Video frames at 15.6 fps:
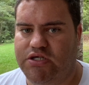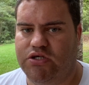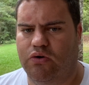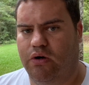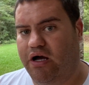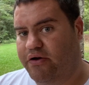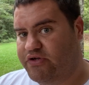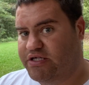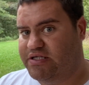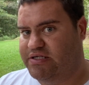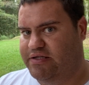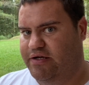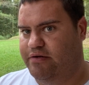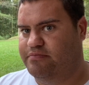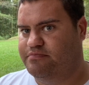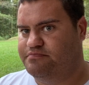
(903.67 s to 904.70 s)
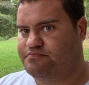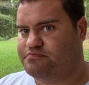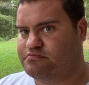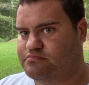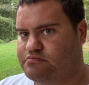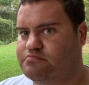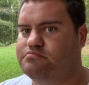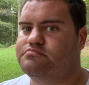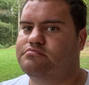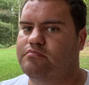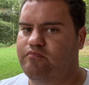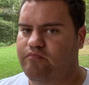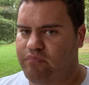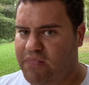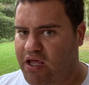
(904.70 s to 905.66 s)
So it's there.
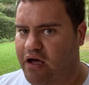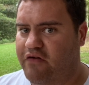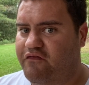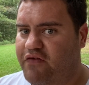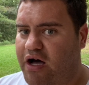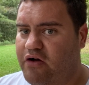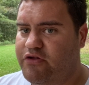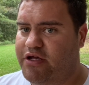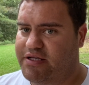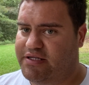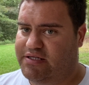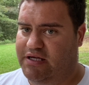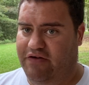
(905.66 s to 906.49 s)
I found it